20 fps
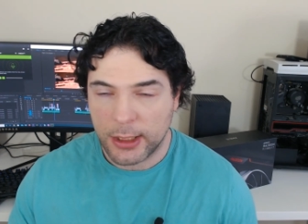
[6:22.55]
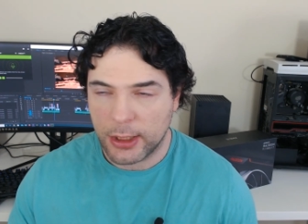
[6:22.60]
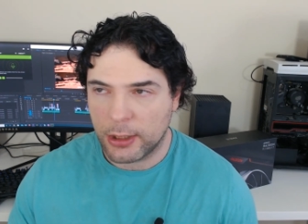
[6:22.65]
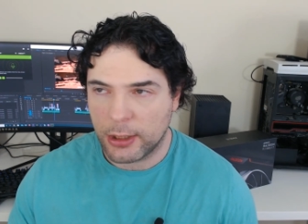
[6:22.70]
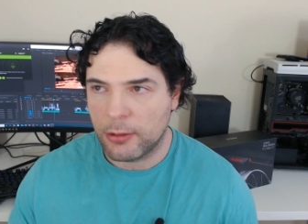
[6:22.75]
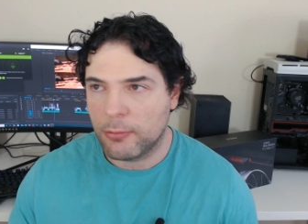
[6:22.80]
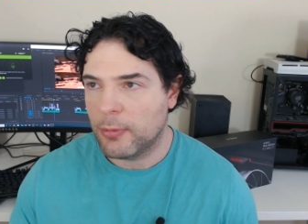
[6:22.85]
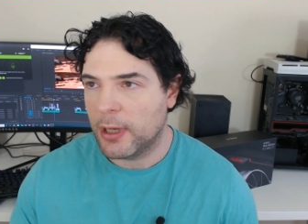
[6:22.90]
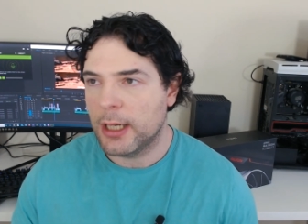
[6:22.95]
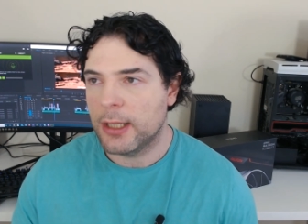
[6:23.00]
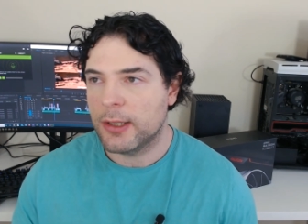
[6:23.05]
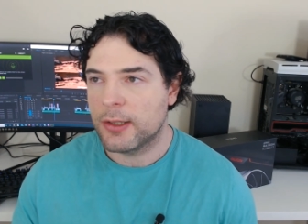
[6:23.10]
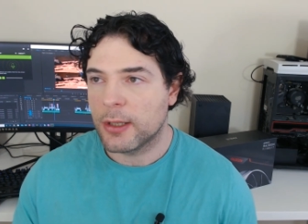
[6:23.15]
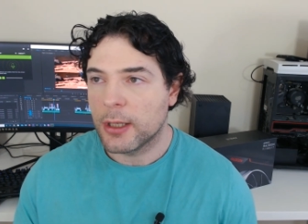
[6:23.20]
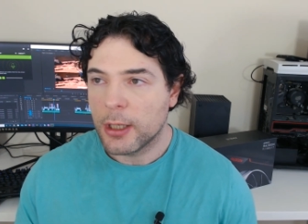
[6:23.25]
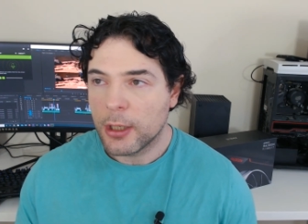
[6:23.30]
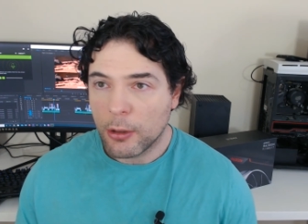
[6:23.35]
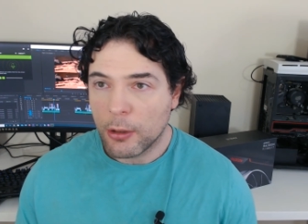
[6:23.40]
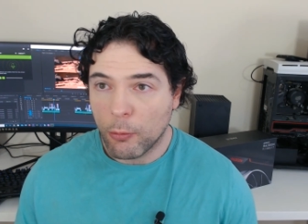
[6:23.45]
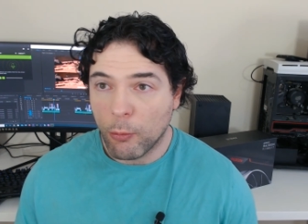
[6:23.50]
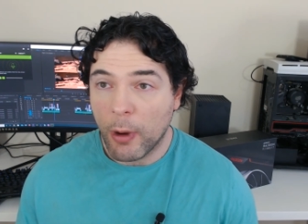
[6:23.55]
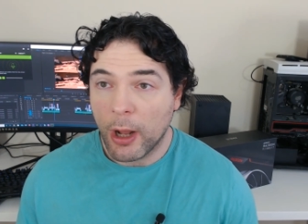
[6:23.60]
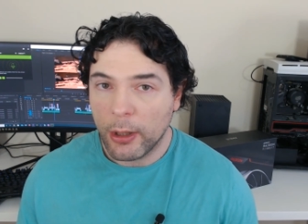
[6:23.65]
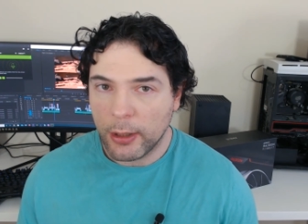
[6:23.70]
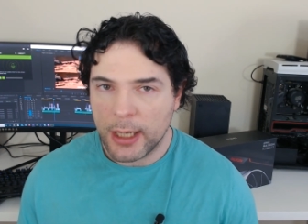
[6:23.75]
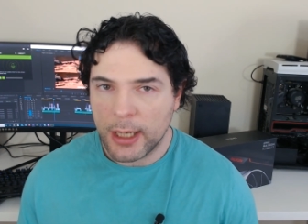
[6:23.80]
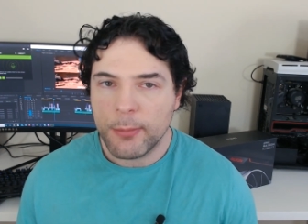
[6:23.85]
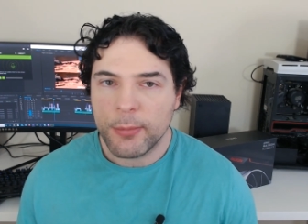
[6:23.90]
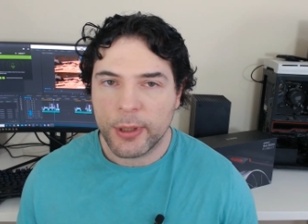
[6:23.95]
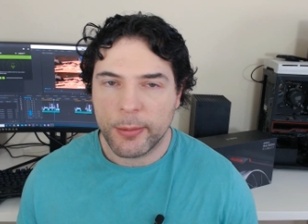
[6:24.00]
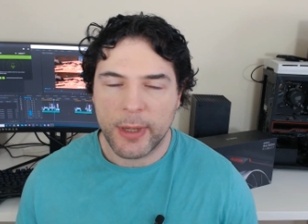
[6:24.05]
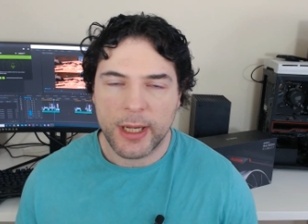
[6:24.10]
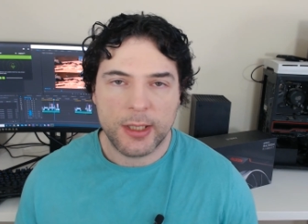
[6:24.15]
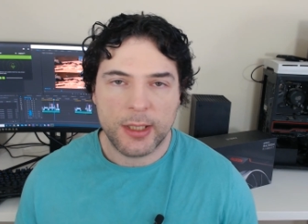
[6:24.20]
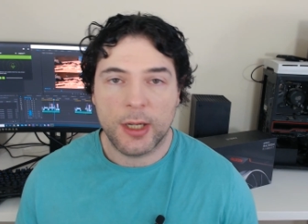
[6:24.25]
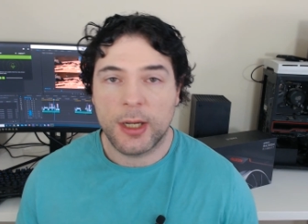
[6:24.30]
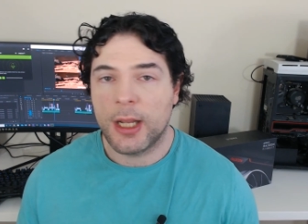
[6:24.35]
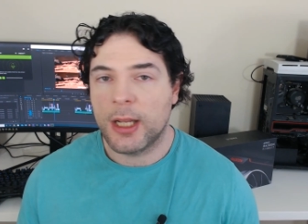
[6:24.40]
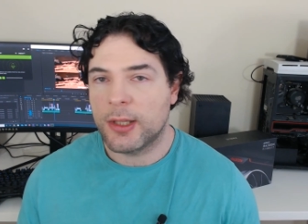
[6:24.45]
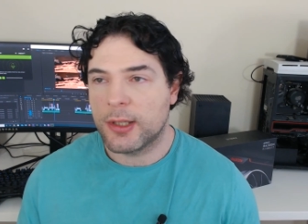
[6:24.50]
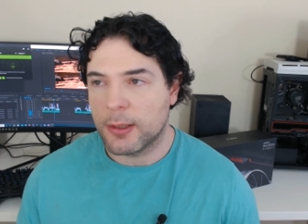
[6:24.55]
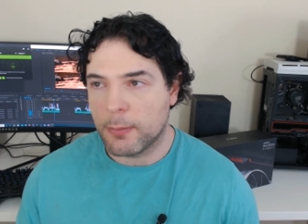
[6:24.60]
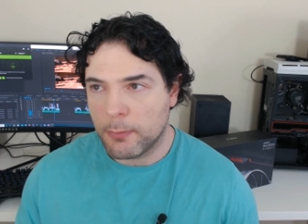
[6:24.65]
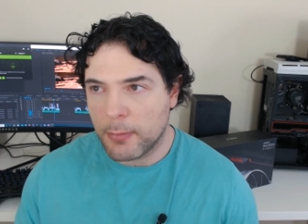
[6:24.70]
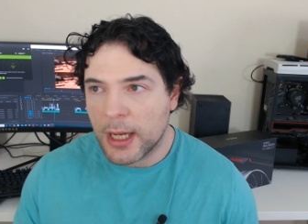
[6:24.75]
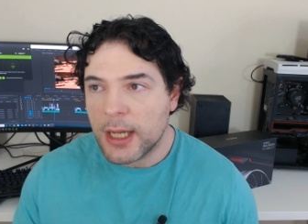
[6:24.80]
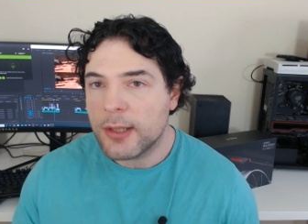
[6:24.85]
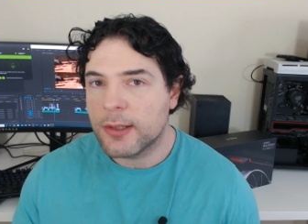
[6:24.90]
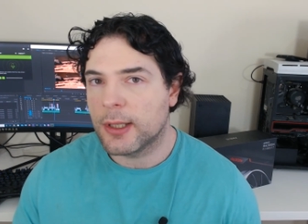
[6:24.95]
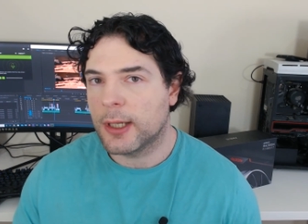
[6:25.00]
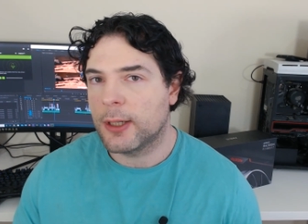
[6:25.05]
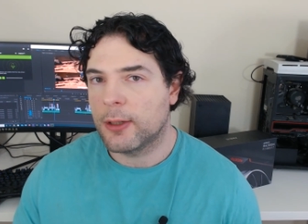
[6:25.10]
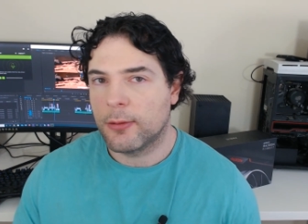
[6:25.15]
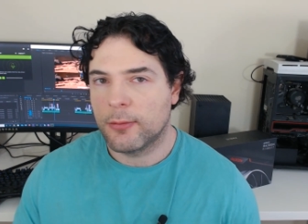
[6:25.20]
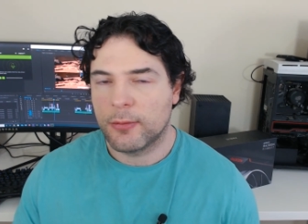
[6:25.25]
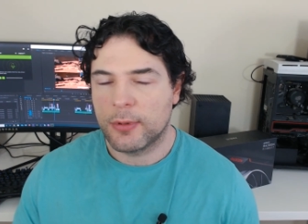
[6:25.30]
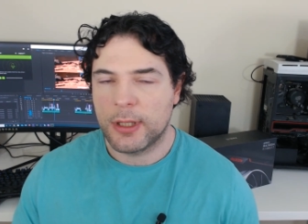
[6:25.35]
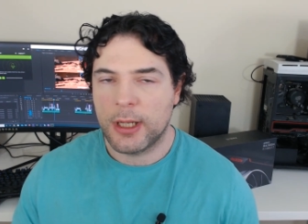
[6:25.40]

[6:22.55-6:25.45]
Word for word: You know, when it's well implemented, it's amazing.